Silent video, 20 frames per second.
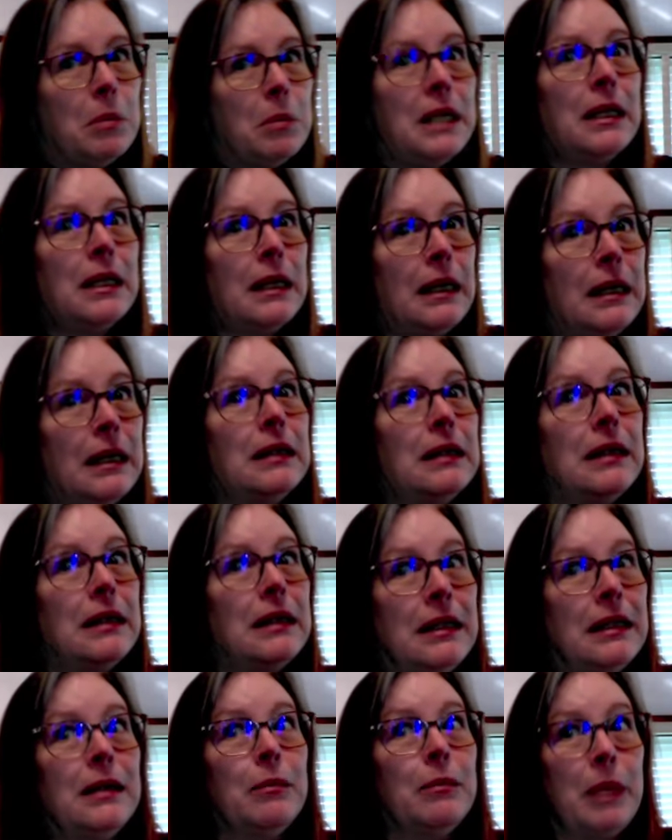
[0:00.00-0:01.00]
not a
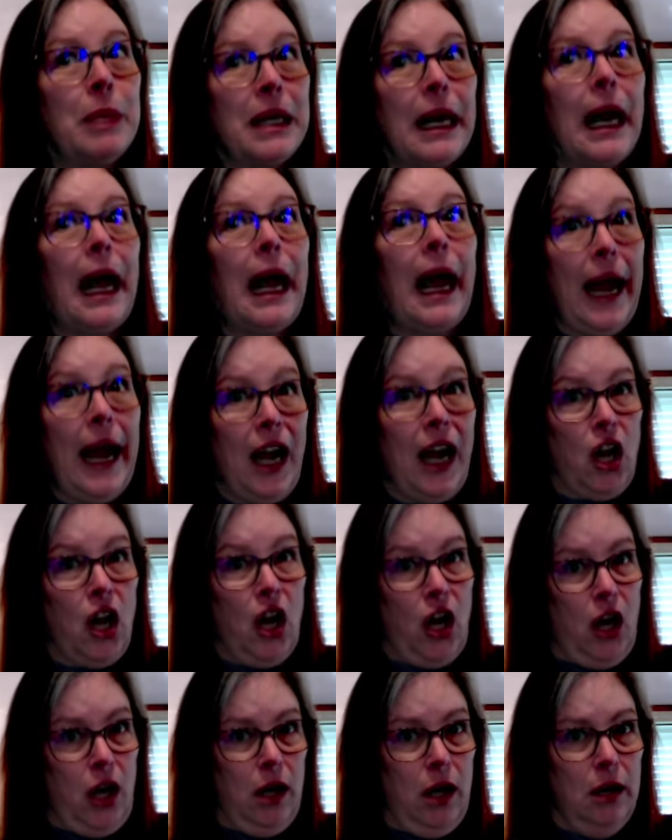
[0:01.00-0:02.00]
little bit of anger
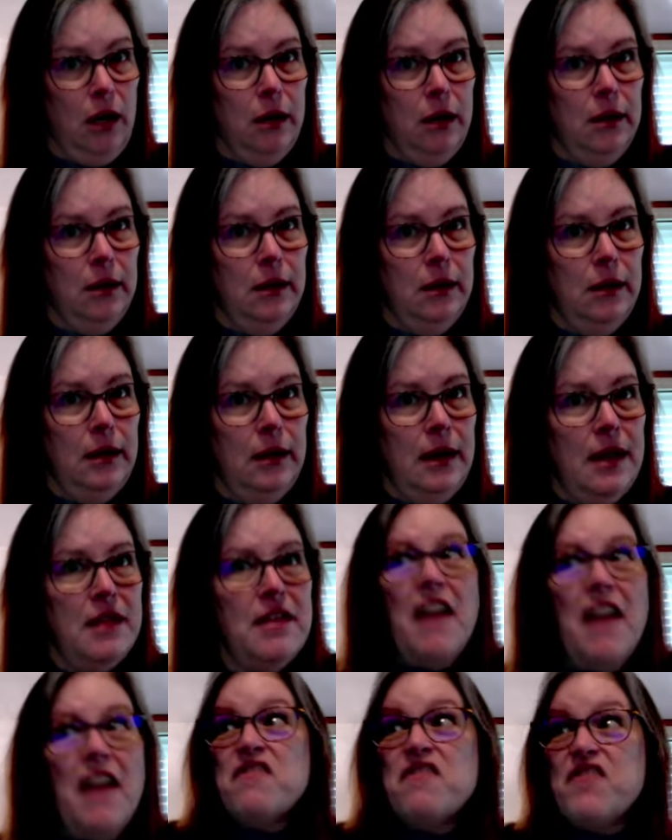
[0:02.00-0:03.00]

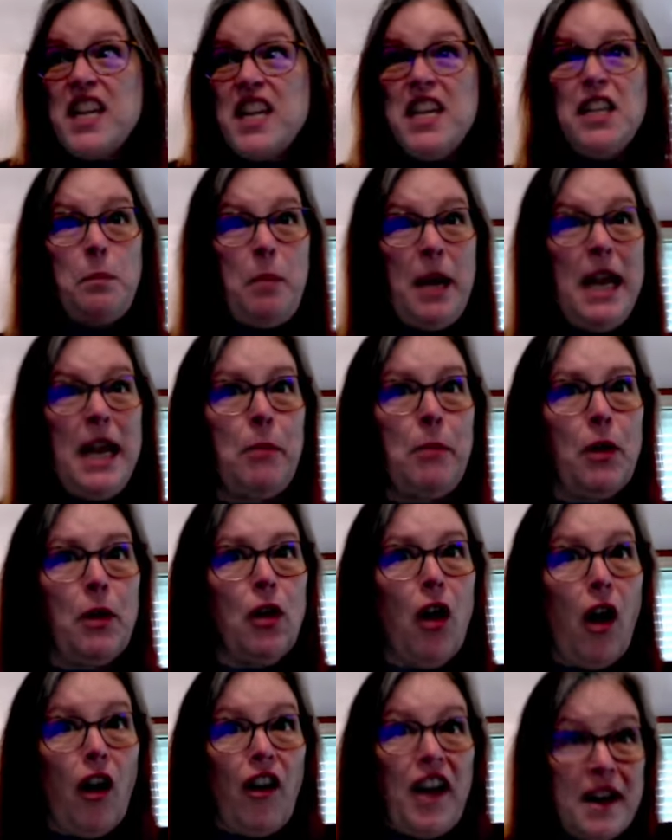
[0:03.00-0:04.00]
that these people
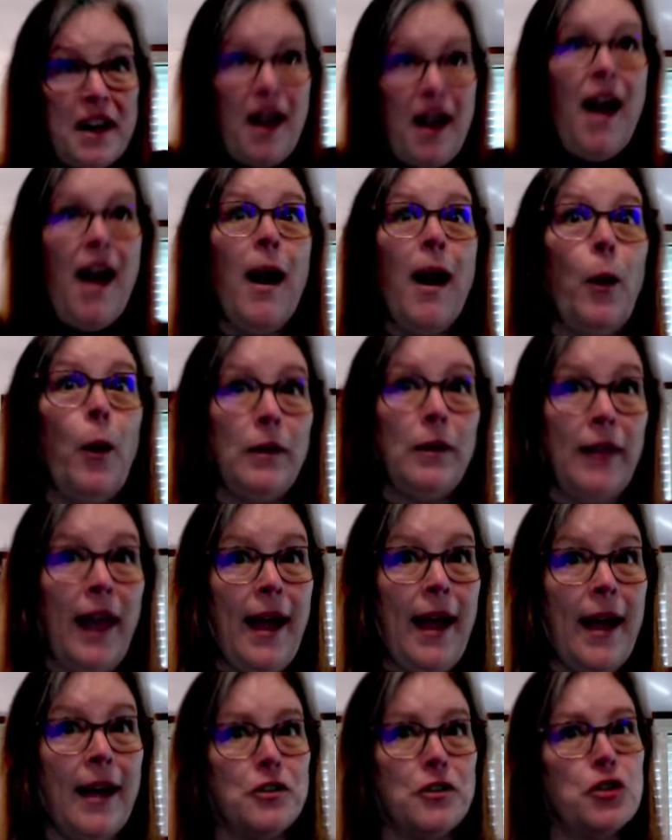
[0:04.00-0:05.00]
are in our
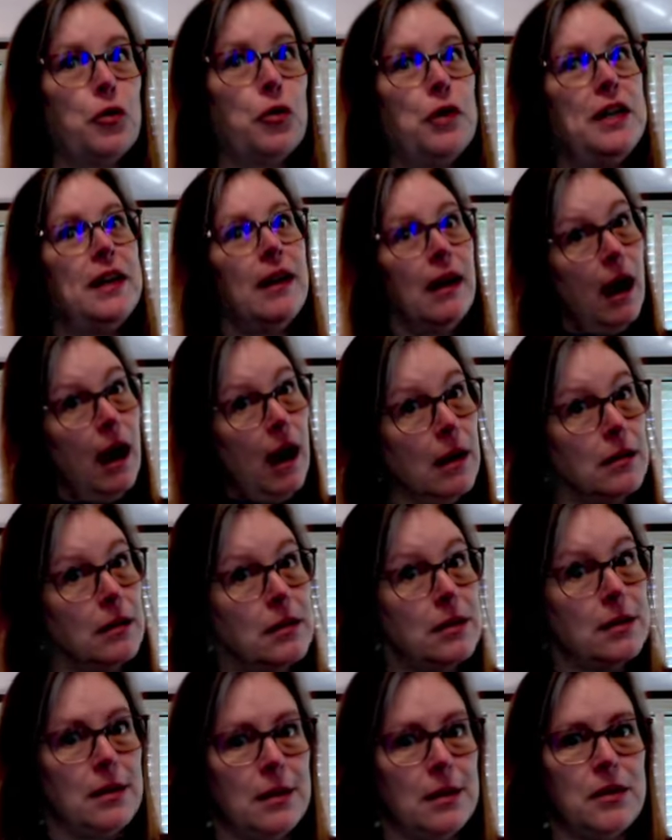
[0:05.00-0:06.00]
land treating us
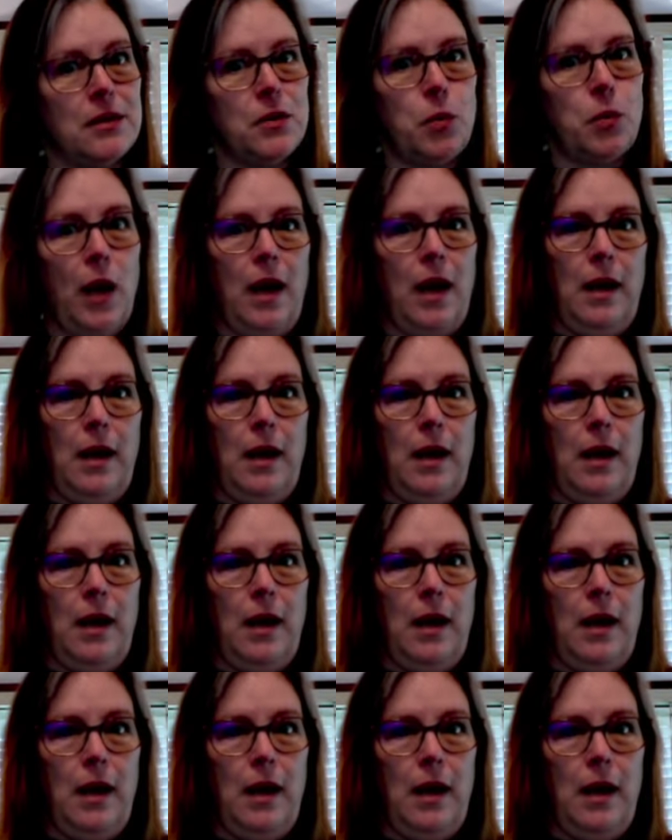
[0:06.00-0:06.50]
this way.